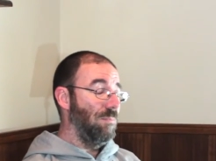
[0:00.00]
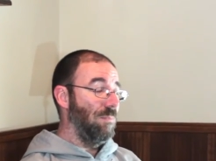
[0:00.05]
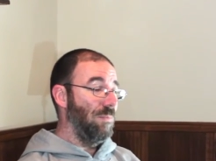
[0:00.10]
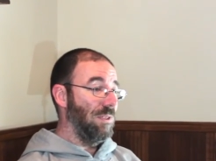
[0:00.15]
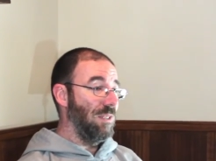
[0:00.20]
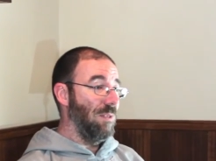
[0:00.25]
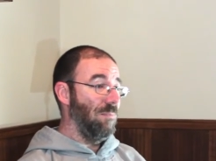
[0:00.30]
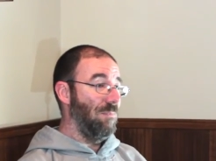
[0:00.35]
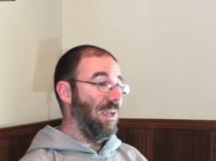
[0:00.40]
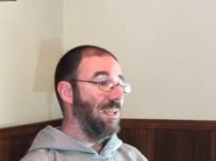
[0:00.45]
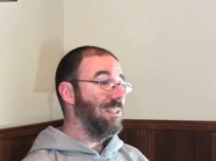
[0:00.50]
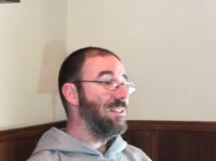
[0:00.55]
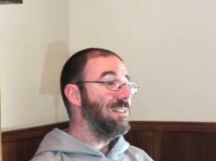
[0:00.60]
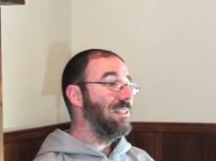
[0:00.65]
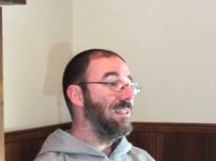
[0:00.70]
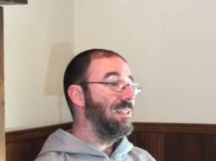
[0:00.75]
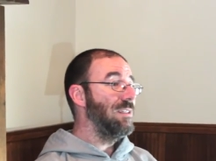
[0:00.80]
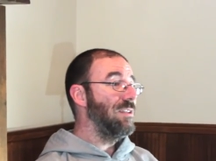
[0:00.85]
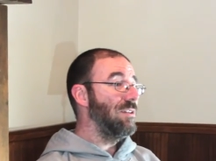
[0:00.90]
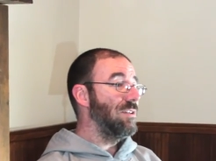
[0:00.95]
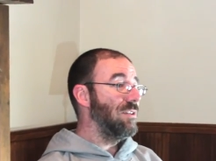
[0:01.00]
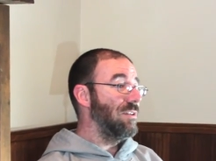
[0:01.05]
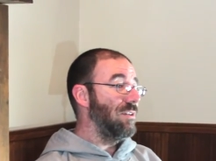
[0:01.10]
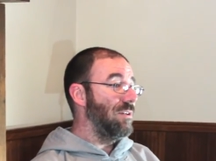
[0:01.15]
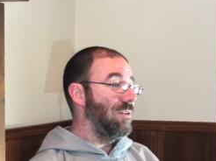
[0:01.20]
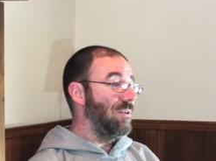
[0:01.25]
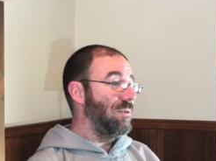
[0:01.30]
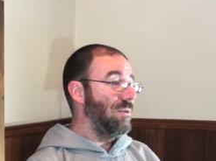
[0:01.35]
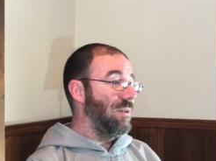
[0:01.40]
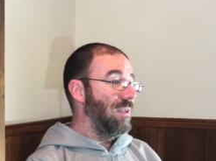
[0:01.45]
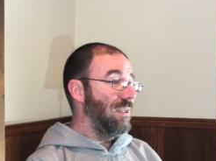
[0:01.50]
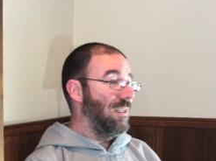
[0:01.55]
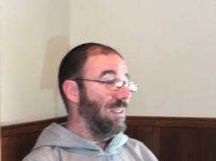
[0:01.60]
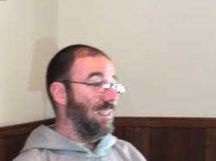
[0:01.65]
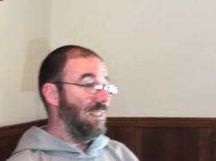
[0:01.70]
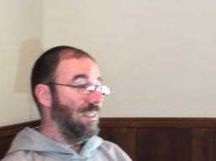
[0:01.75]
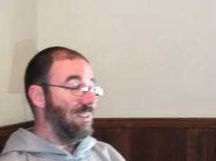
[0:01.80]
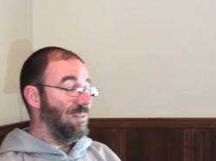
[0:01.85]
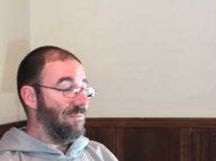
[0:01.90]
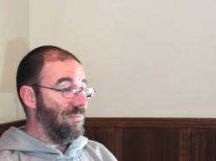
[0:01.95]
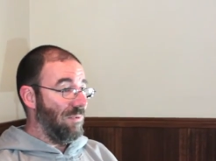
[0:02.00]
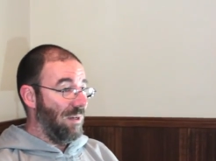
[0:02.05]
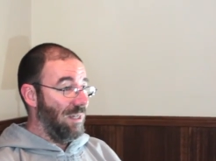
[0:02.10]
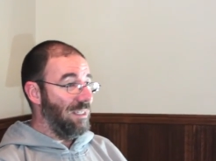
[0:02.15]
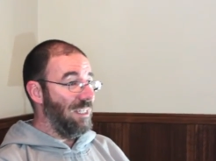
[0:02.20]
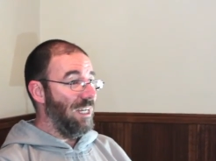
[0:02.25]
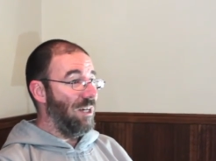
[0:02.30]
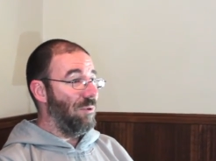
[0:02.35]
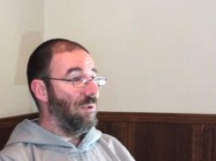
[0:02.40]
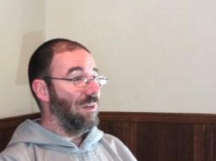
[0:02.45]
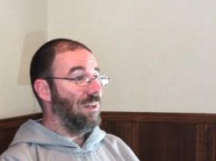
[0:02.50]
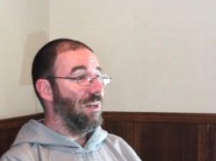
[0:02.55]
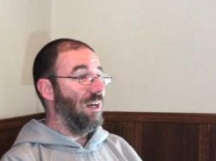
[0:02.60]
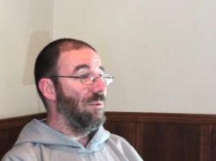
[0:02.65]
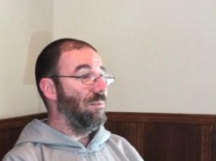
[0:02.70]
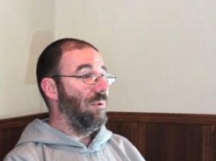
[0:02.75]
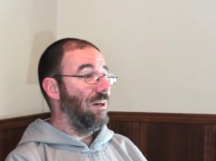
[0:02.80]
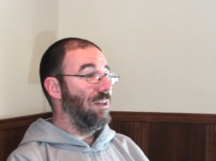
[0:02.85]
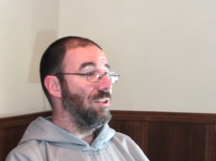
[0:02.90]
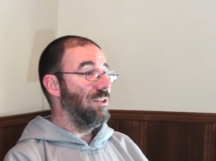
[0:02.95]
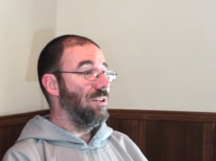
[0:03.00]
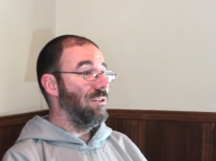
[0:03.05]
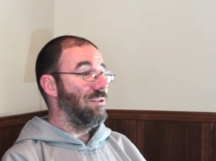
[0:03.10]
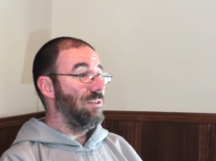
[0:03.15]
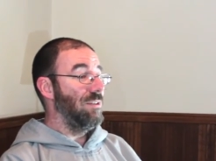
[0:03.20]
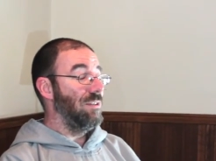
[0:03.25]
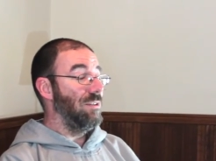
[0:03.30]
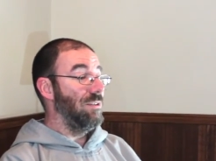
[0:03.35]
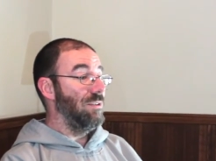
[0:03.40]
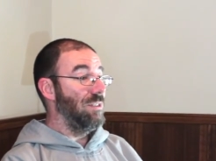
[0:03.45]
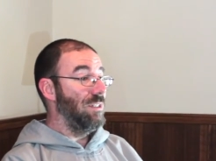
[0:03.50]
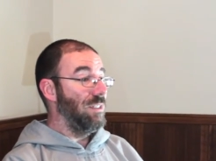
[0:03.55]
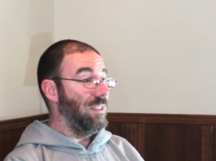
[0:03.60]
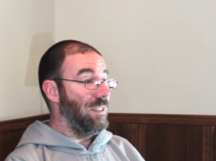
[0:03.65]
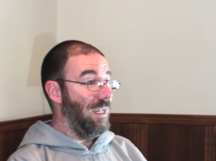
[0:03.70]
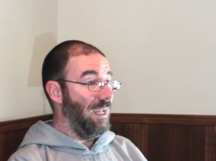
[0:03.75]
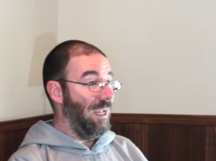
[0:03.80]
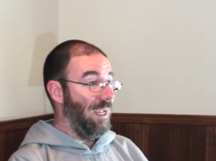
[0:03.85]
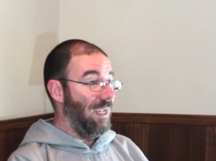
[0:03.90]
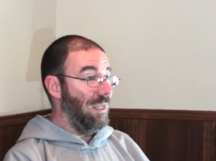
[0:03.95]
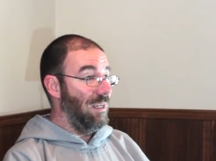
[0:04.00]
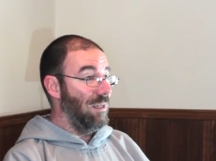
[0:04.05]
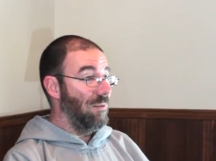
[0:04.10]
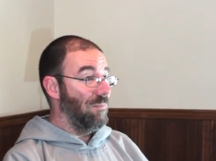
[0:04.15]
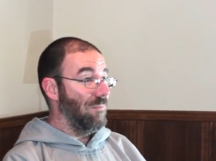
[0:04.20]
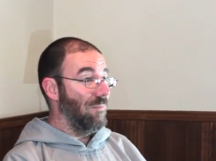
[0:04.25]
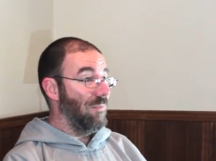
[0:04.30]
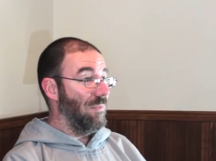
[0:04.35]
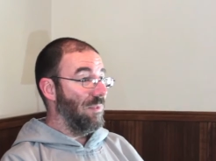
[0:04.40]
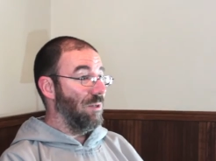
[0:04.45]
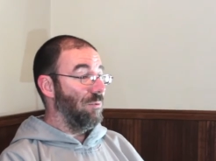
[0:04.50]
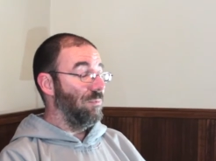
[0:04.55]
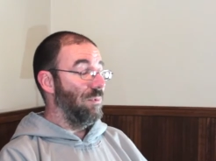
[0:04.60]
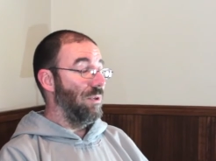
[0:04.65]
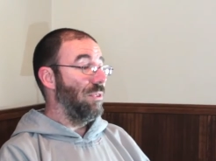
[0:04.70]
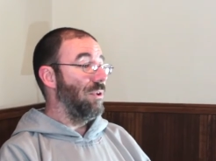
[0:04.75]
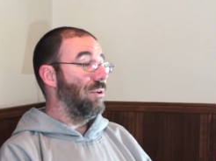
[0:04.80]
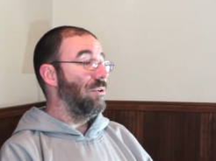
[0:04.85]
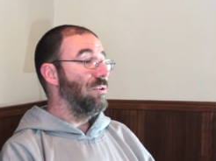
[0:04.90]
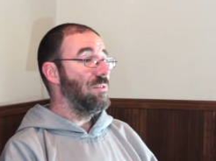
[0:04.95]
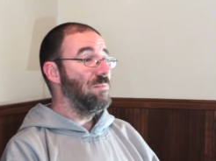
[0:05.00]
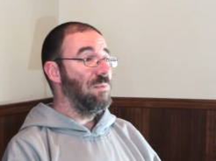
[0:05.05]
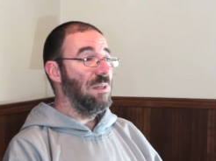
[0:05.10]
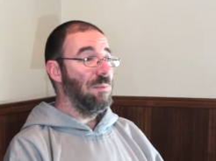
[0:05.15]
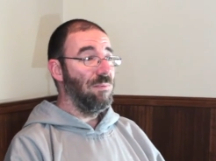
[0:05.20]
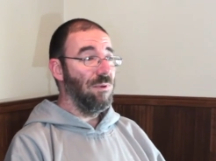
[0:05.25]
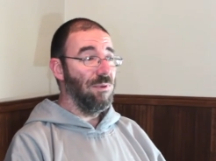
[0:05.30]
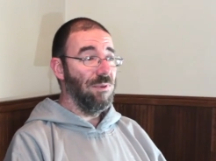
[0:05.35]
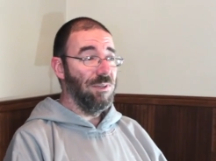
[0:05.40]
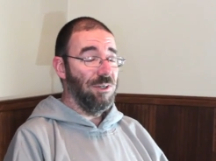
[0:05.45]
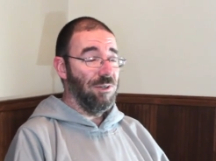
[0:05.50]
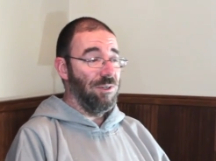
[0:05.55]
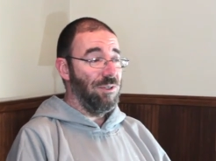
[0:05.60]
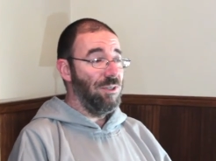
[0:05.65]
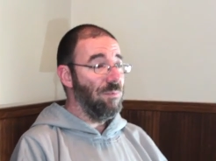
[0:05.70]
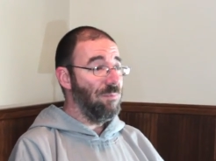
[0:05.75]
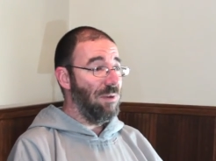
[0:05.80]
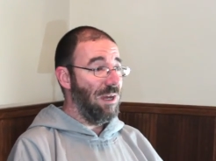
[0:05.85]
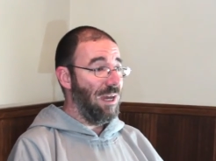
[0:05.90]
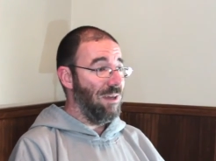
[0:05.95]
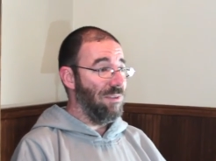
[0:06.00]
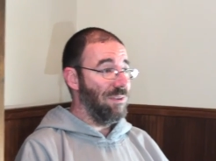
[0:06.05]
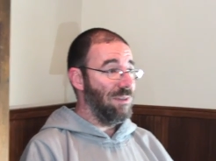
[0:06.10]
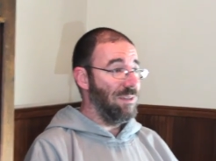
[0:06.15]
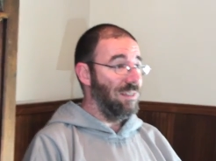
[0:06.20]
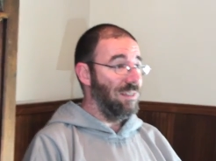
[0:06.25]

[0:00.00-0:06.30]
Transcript: But the best thing to do is find out what God wants you to do today with those people that are in your path